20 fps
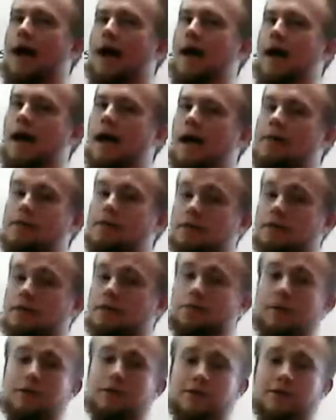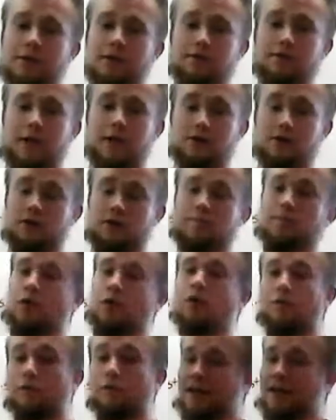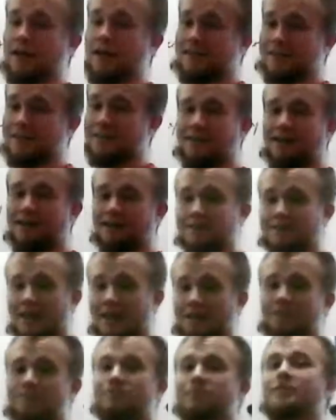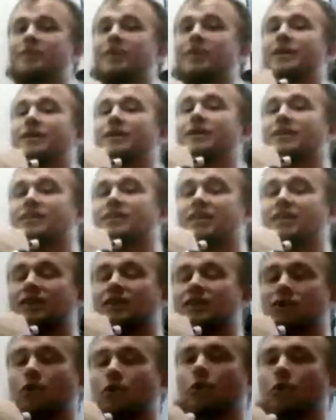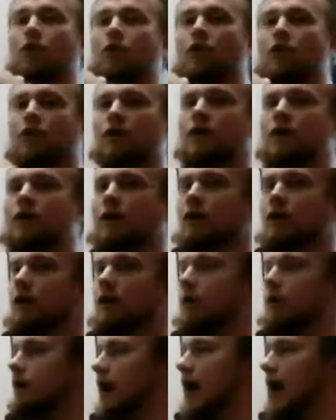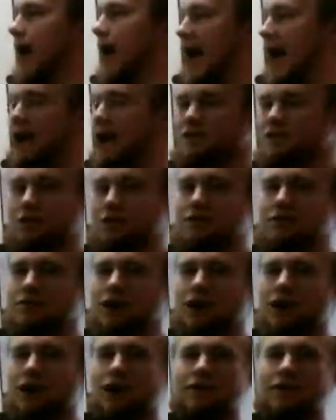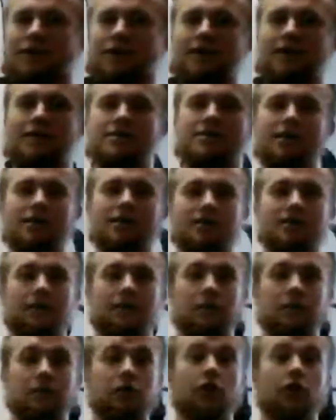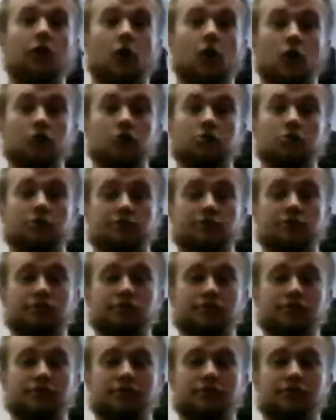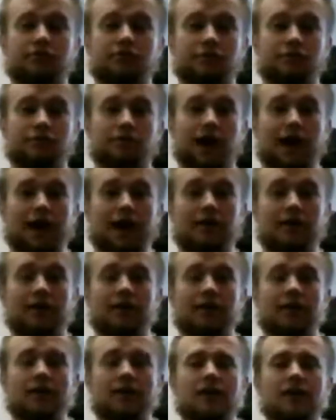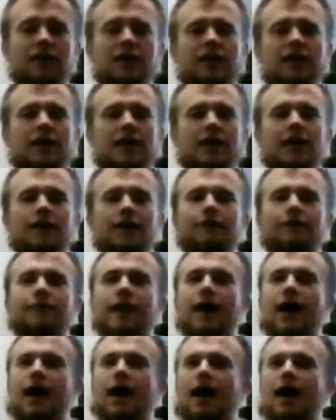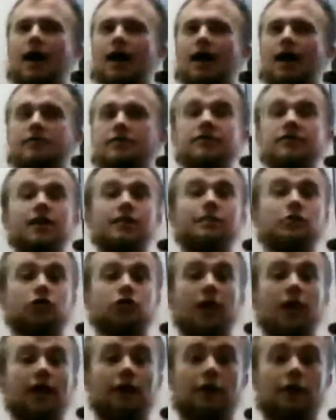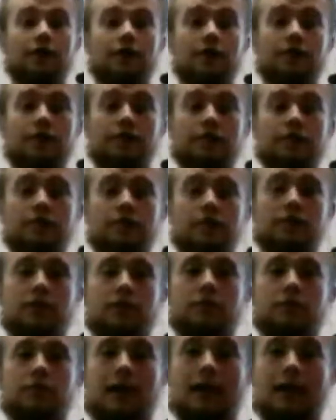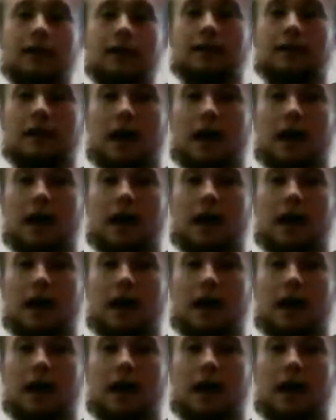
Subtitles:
This is a bunch of things, actually. Hopefully I can get this done in time. Your actions aren't consistent with your goals, right? Since I'm a trainer, right?